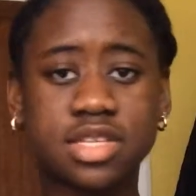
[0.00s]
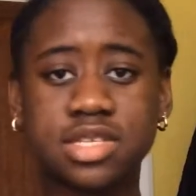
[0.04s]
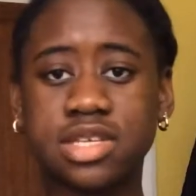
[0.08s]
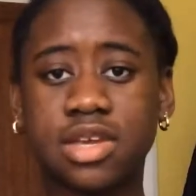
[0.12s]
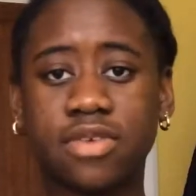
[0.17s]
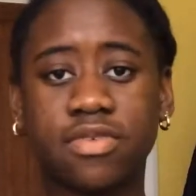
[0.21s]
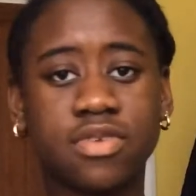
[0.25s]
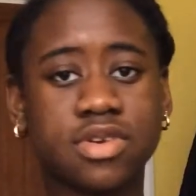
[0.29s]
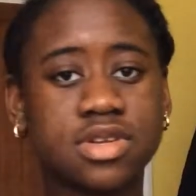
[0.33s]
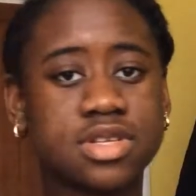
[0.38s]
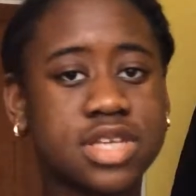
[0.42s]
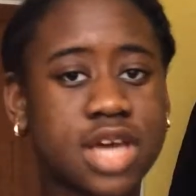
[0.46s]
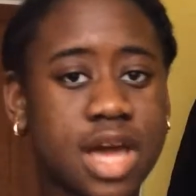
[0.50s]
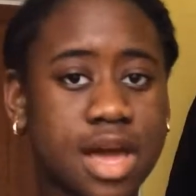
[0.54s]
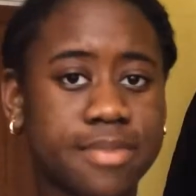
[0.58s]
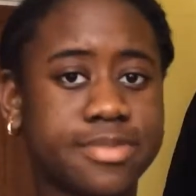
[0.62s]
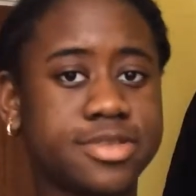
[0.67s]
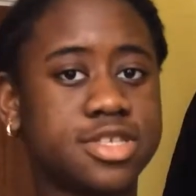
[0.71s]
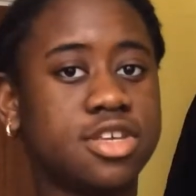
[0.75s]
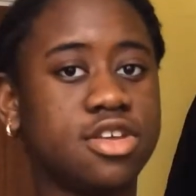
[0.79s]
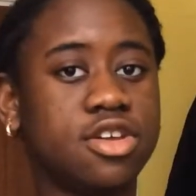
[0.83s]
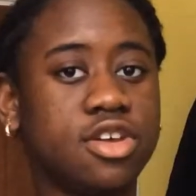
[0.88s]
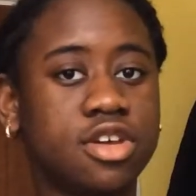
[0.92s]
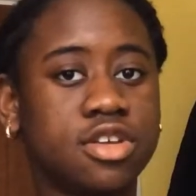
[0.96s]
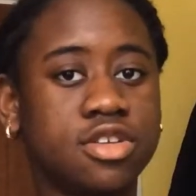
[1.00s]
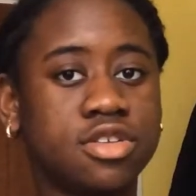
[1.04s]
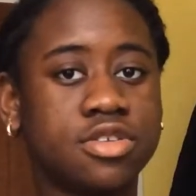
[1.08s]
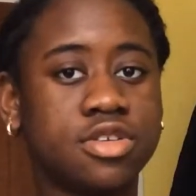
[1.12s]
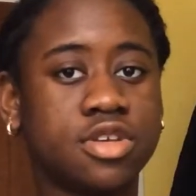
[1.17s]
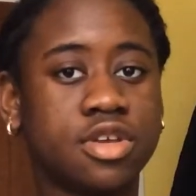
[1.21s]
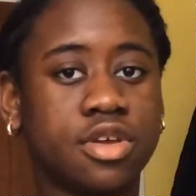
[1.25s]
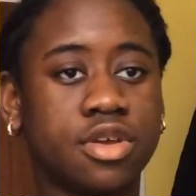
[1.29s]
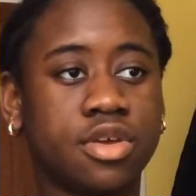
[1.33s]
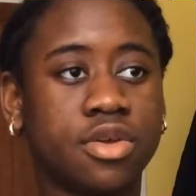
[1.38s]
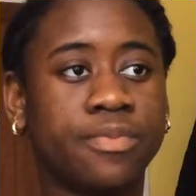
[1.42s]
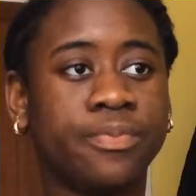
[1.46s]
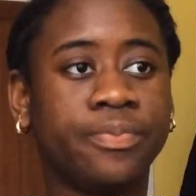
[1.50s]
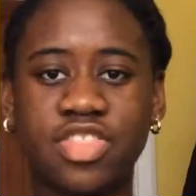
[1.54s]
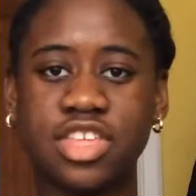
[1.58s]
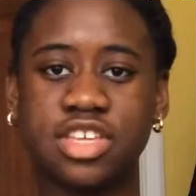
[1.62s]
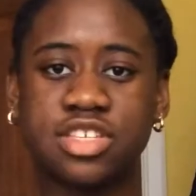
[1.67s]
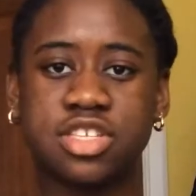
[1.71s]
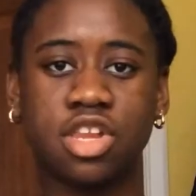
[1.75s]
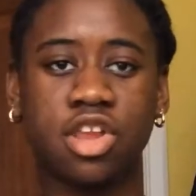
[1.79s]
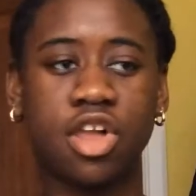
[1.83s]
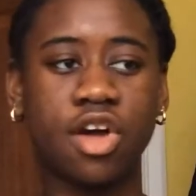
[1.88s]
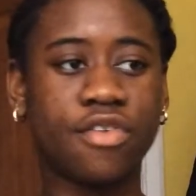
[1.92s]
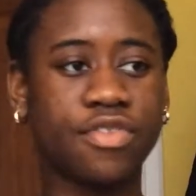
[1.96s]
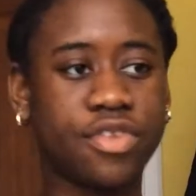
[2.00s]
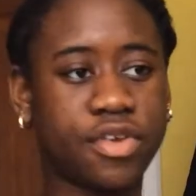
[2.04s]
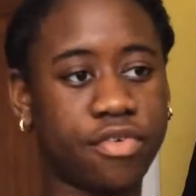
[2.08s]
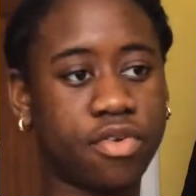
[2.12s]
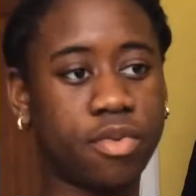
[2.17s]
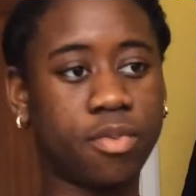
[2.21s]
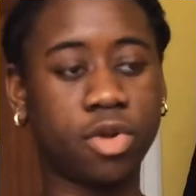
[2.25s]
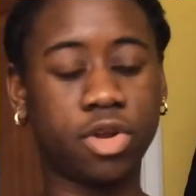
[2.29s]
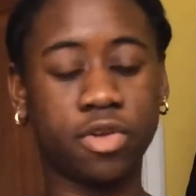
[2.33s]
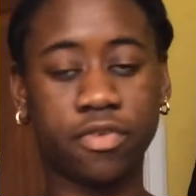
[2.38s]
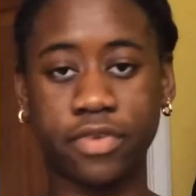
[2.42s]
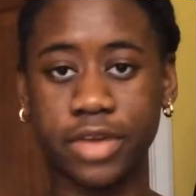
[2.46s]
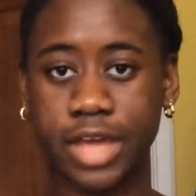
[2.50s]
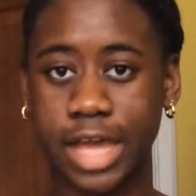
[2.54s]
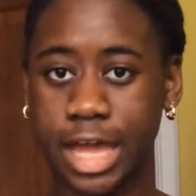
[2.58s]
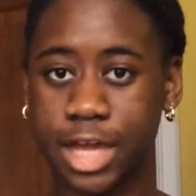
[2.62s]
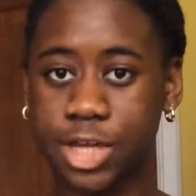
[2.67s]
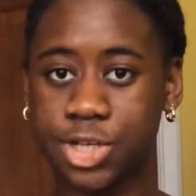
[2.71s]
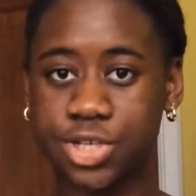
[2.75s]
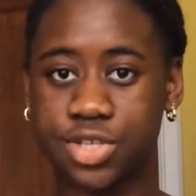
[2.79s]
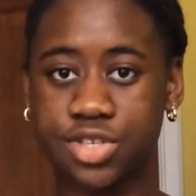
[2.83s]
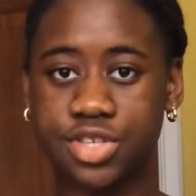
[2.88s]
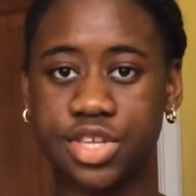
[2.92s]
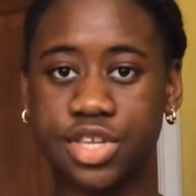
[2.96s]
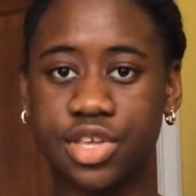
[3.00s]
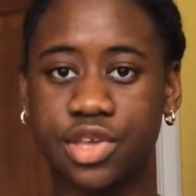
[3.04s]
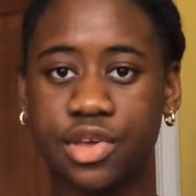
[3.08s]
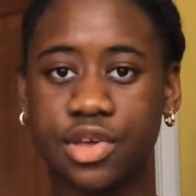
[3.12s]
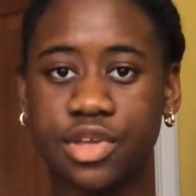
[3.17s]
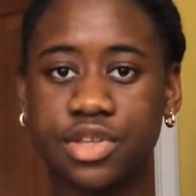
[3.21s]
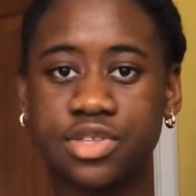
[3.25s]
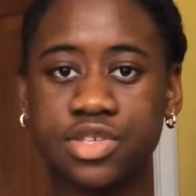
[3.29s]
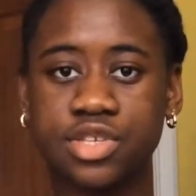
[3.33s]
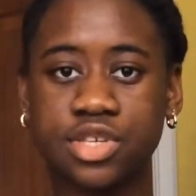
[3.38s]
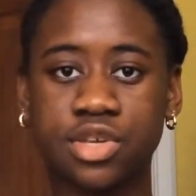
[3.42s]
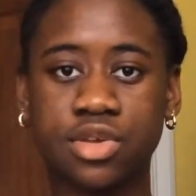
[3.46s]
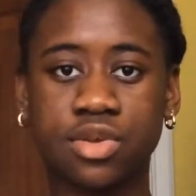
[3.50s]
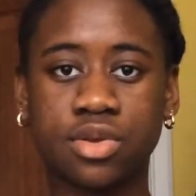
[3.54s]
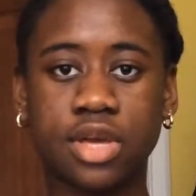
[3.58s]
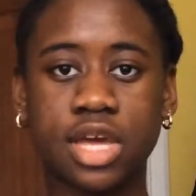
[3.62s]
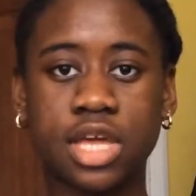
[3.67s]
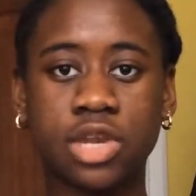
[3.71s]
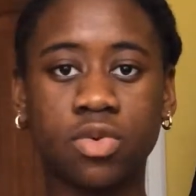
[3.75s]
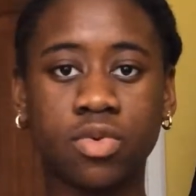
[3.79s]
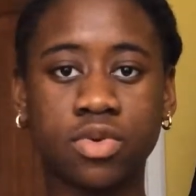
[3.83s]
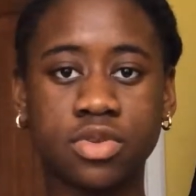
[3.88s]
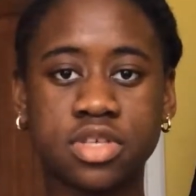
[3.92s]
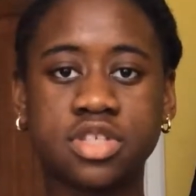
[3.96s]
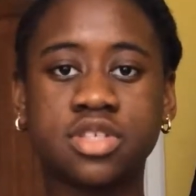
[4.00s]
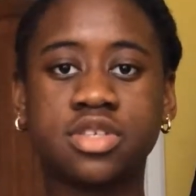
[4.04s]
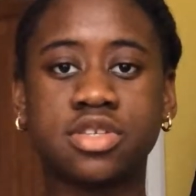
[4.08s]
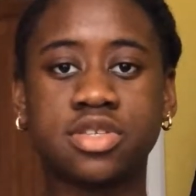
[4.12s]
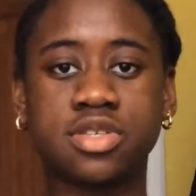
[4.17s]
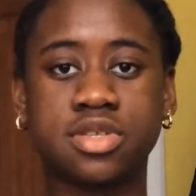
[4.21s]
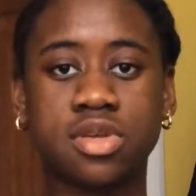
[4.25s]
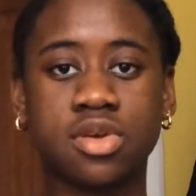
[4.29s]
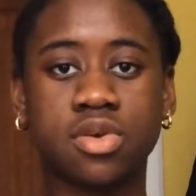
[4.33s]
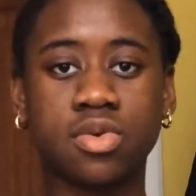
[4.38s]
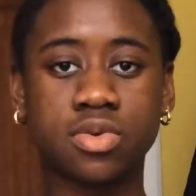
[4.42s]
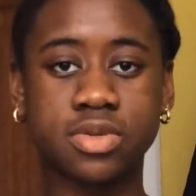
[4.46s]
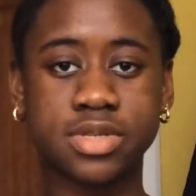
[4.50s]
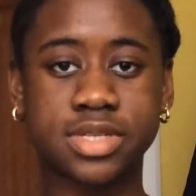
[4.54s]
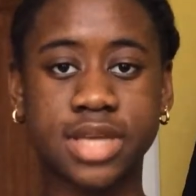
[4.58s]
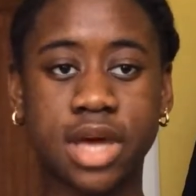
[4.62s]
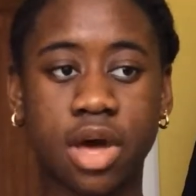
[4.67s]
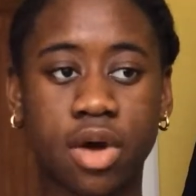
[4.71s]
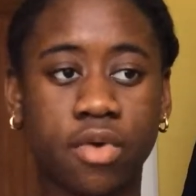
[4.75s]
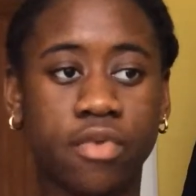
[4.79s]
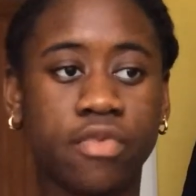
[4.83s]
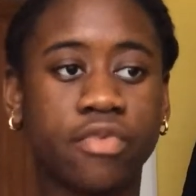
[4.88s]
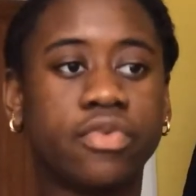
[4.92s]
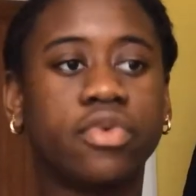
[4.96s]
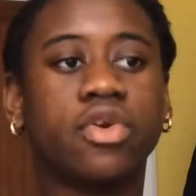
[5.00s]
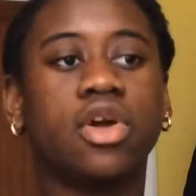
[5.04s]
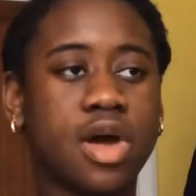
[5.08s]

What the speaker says: There's different types that you can do, and there's a lot of different modifications that you can do in order to suit yourself.